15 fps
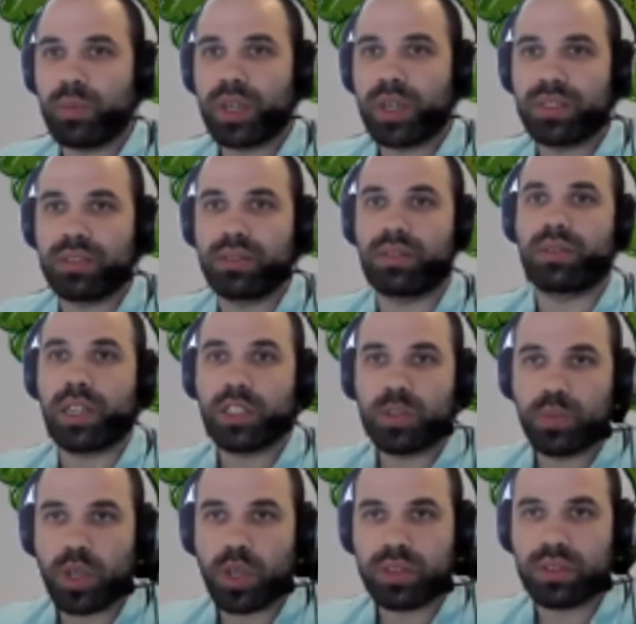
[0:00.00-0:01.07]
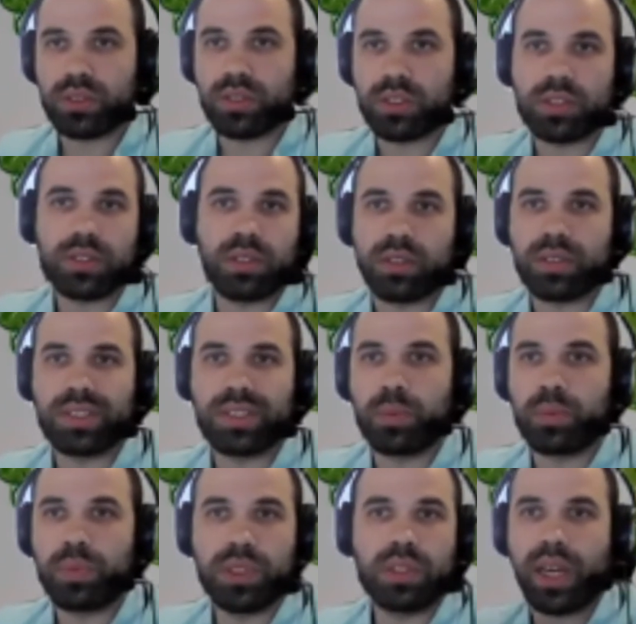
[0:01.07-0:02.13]
in the target process that are
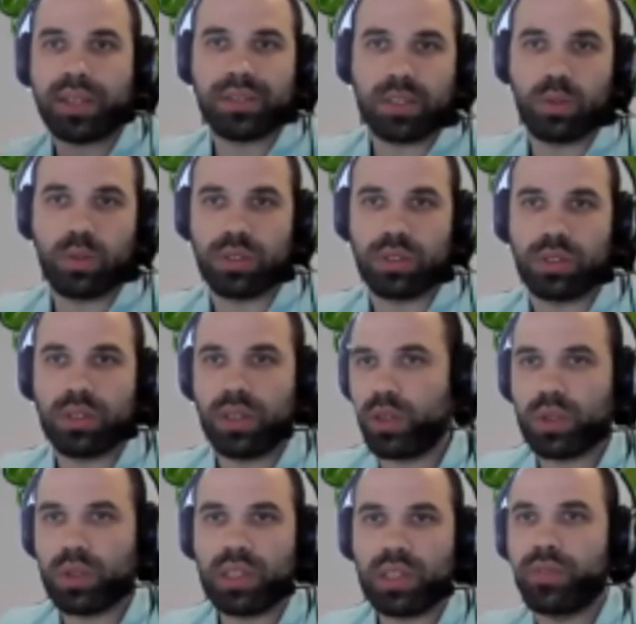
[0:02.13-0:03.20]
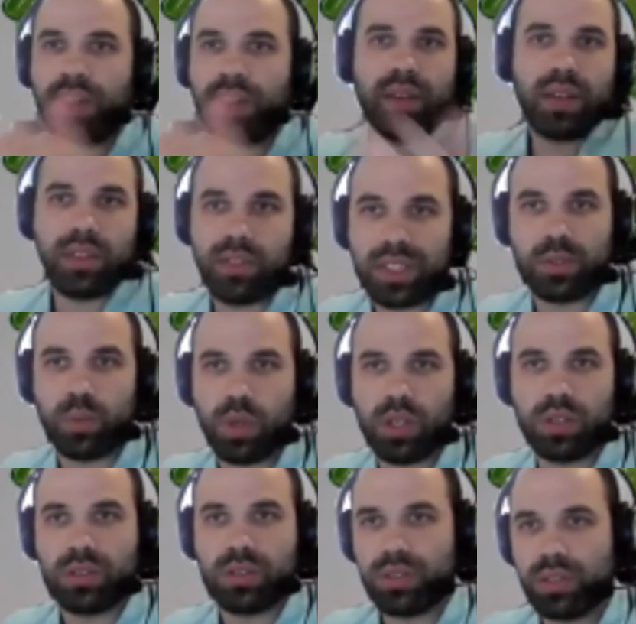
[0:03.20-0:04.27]
simply executed. And you can give any address you
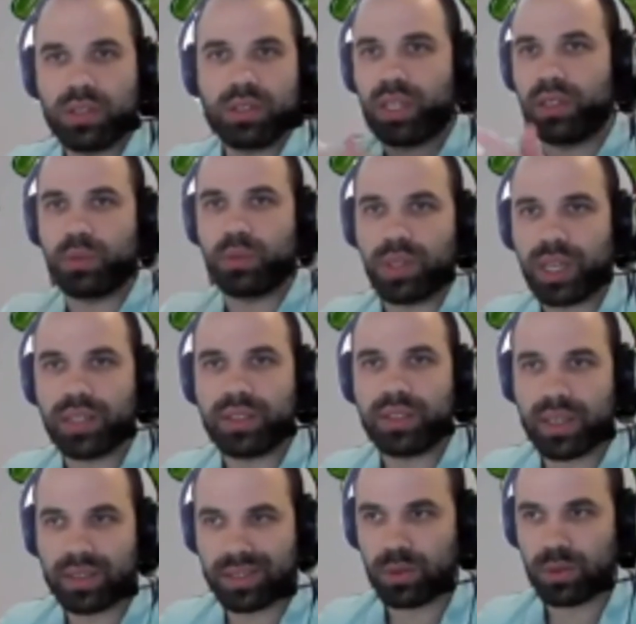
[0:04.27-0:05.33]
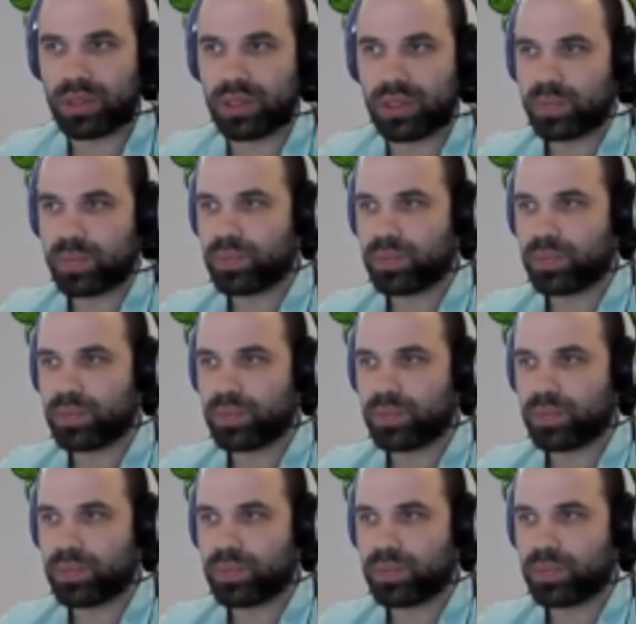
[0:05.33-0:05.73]
want and it will get executed.